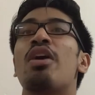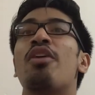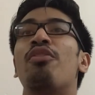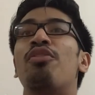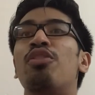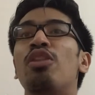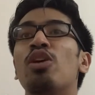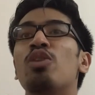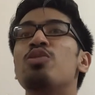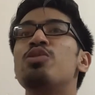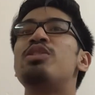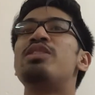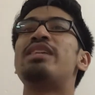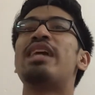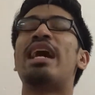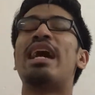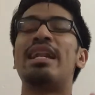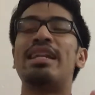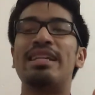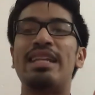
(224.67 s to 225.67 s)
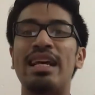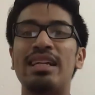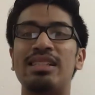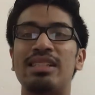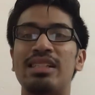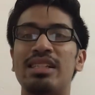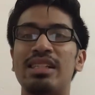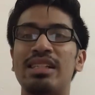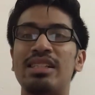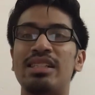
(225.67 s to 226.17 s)
flows and
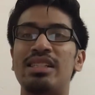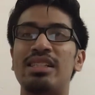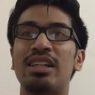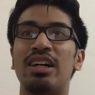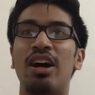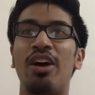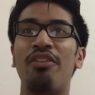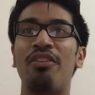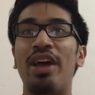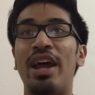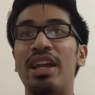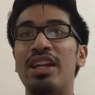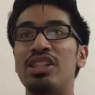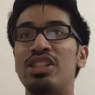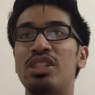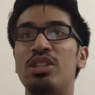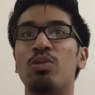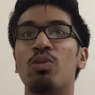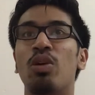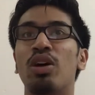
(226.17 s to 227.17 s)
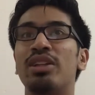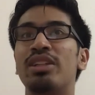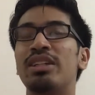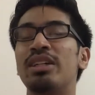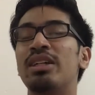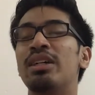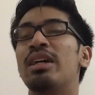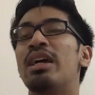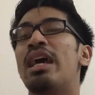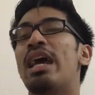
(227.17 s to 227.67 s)
destinies of energy,
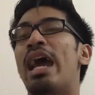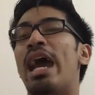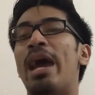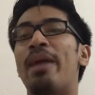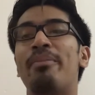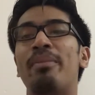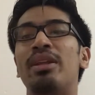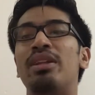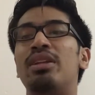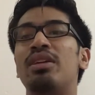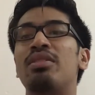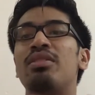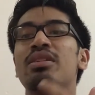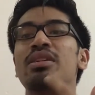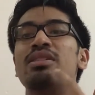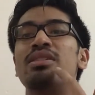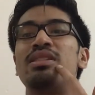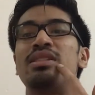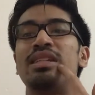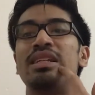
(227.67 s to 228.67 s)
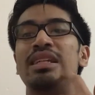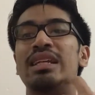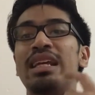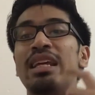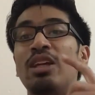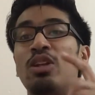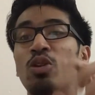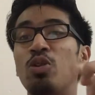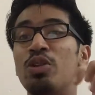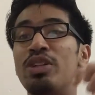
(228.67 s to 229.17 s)
water and materials,
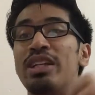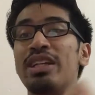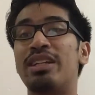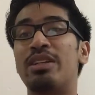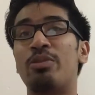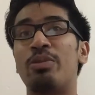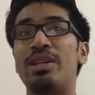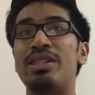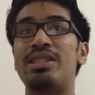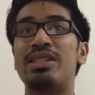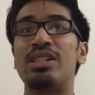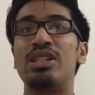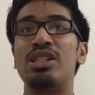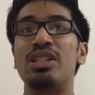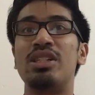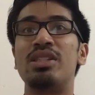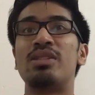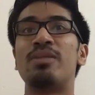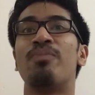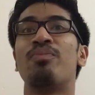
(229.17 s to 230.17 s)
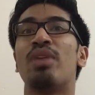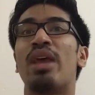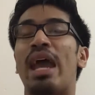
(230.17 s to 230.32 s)
including the wastages.